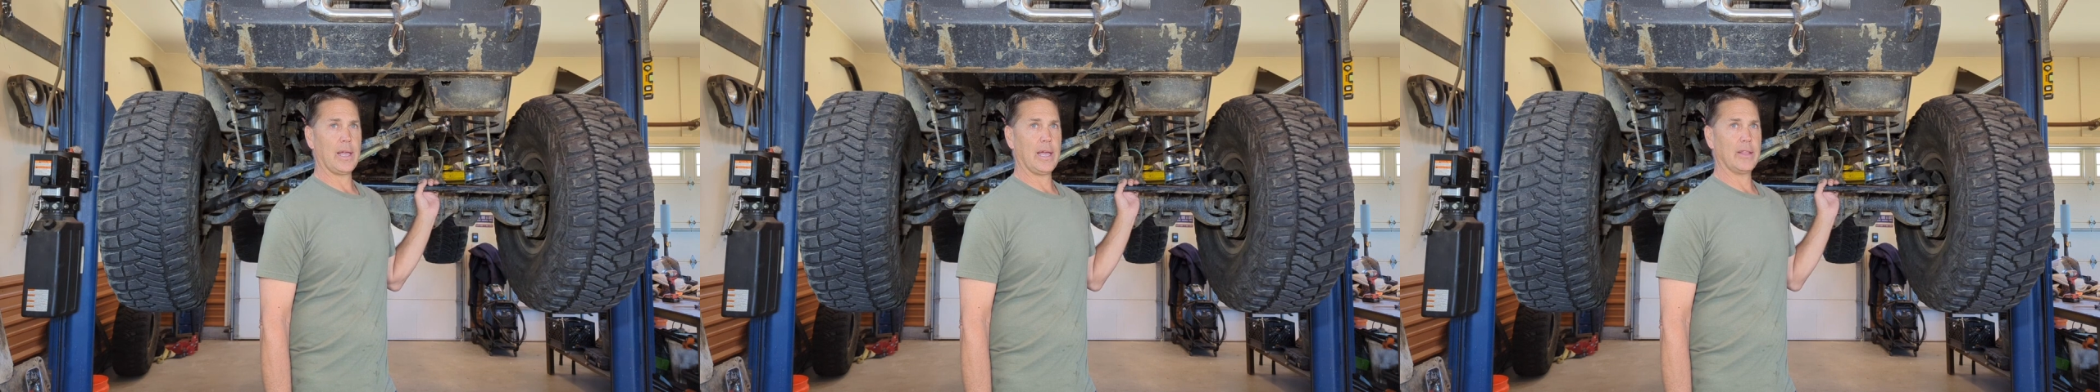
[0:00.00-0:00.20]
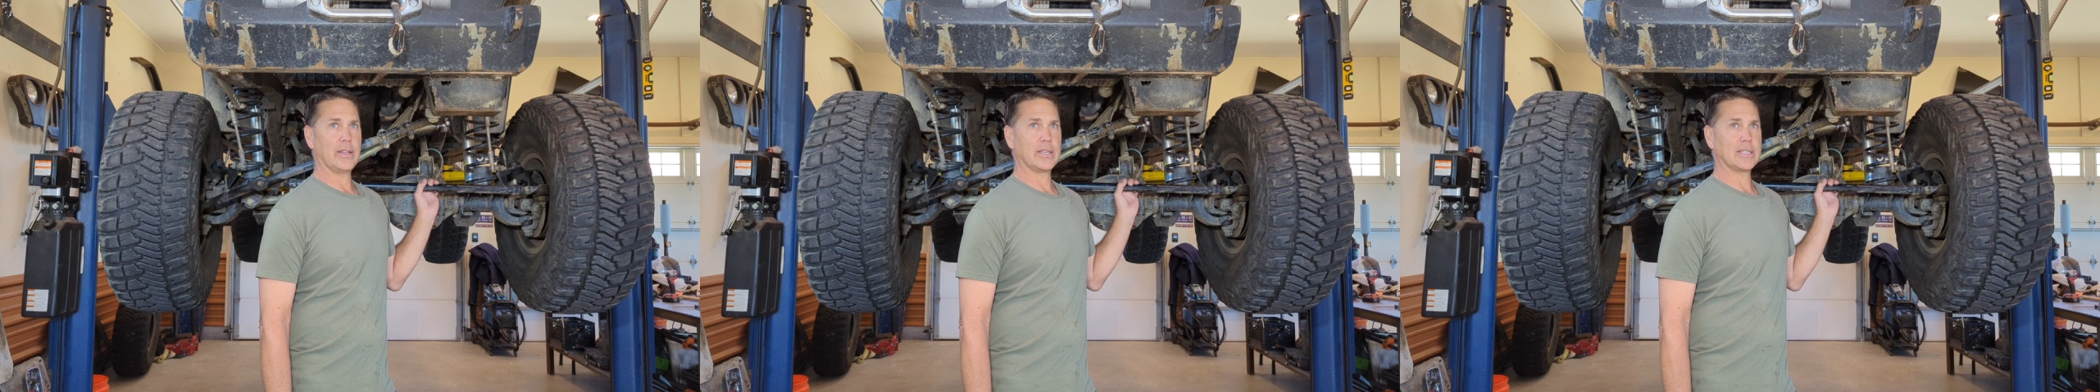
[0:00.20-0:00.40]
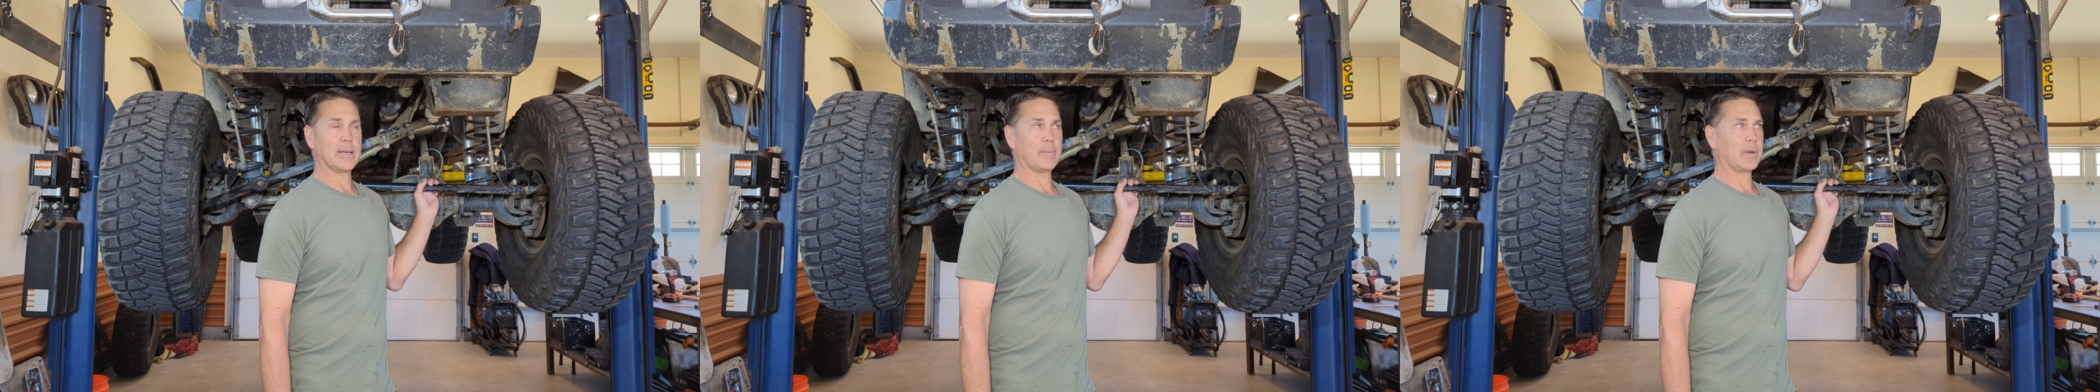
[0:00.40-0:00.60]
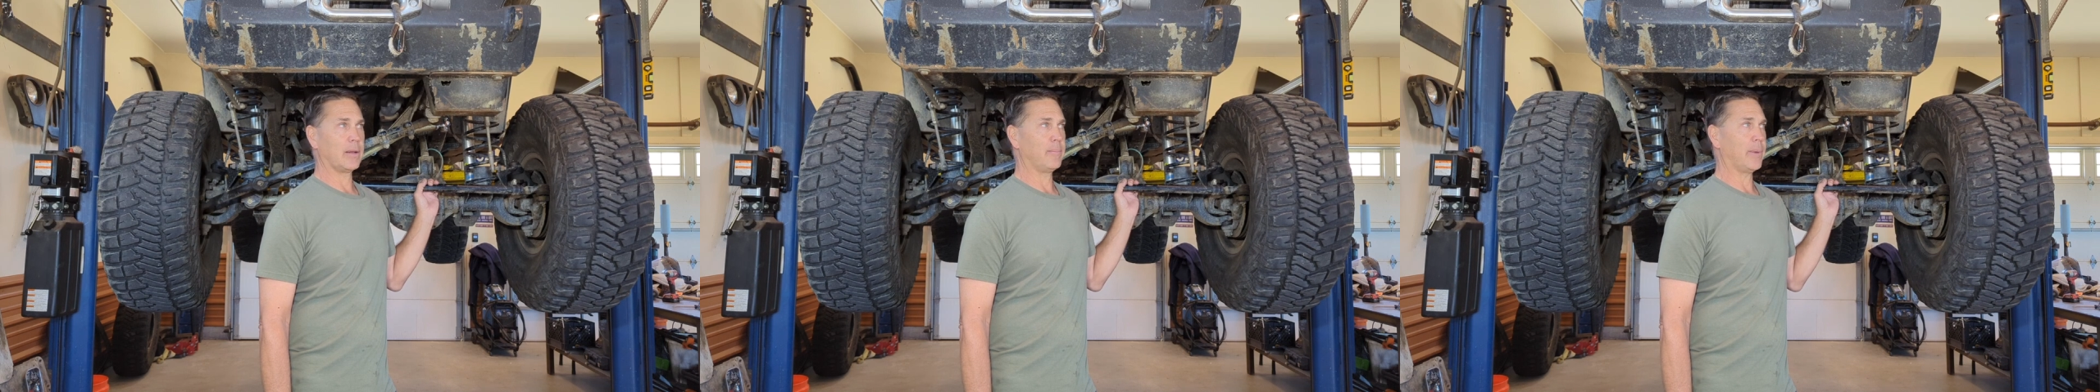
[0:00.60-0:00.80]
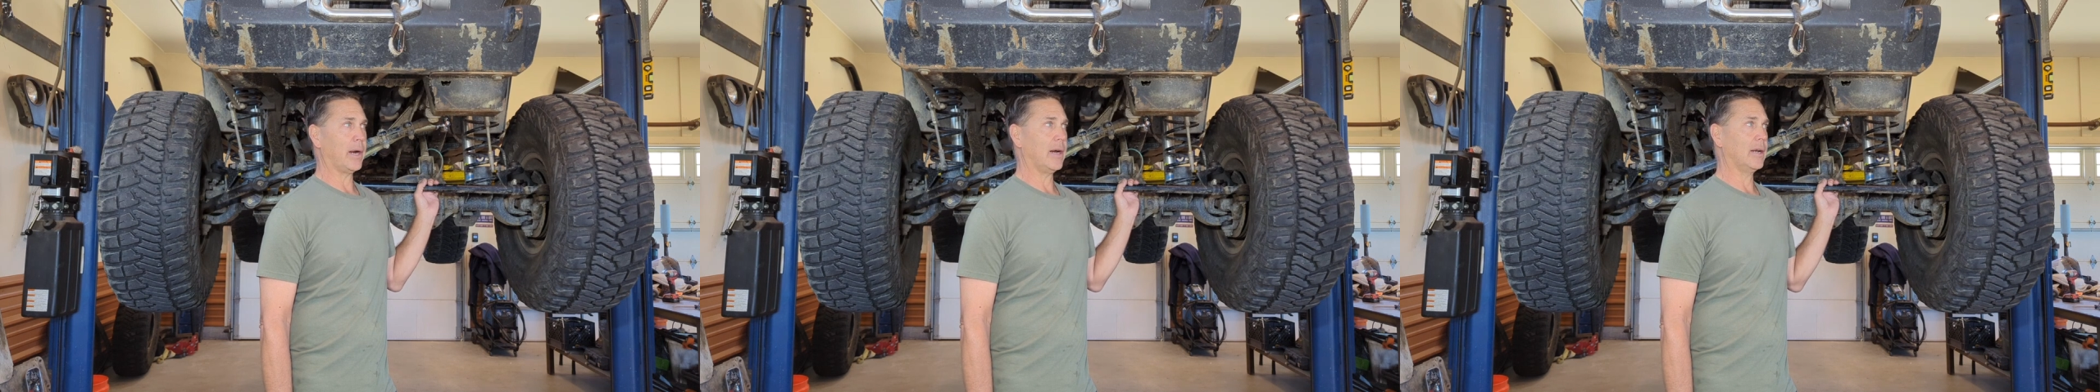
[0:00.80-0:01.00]
and the
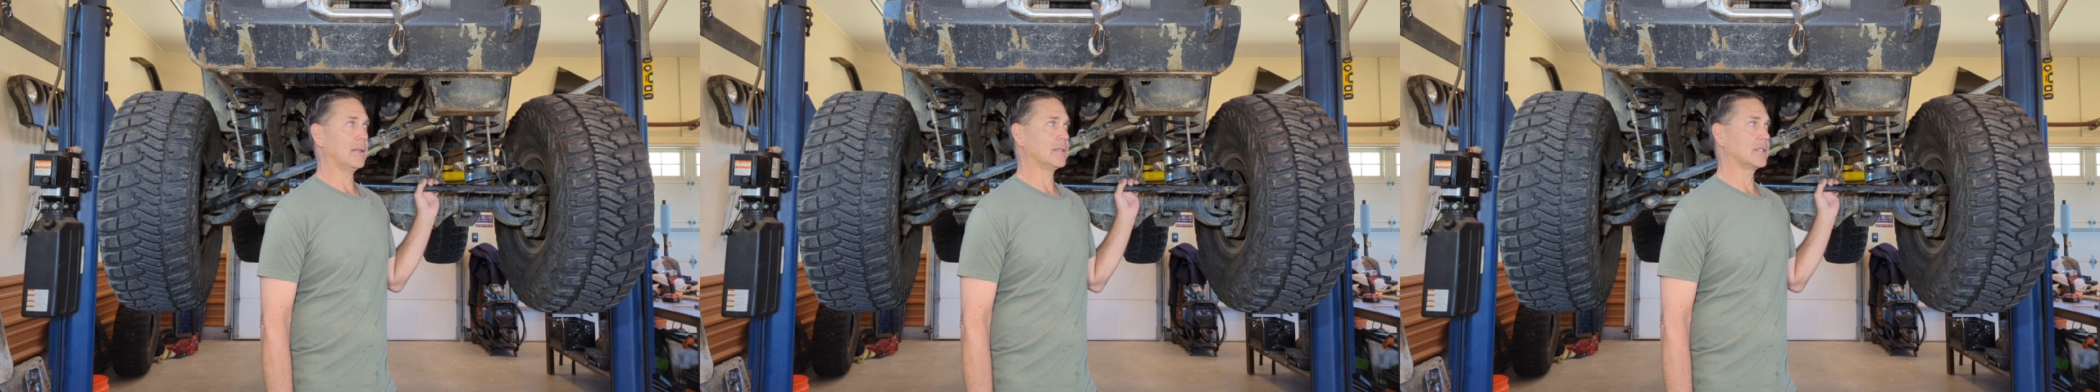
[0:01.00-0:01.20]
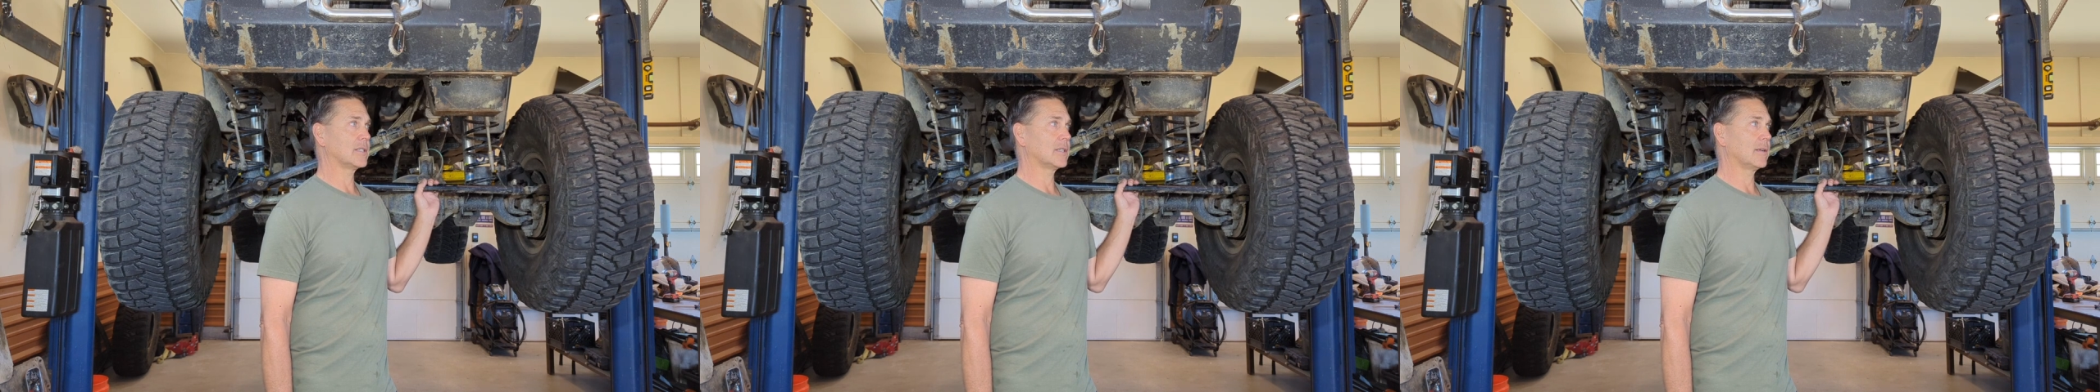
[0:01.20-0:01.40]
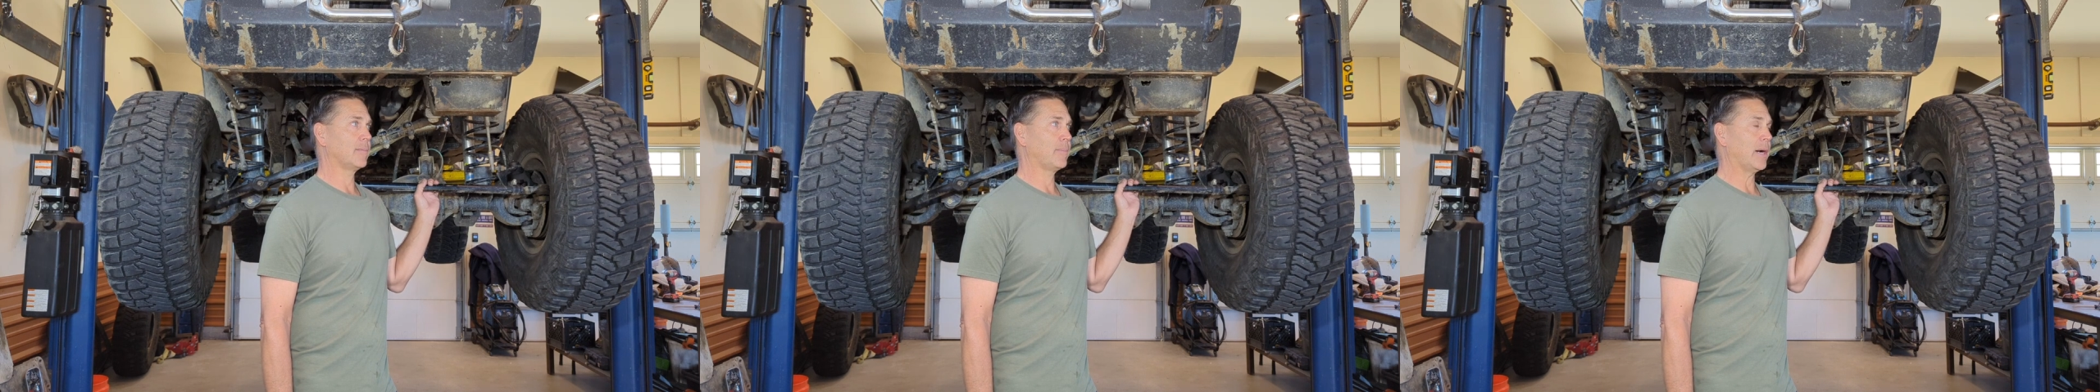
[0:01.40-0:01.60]
Timken bearings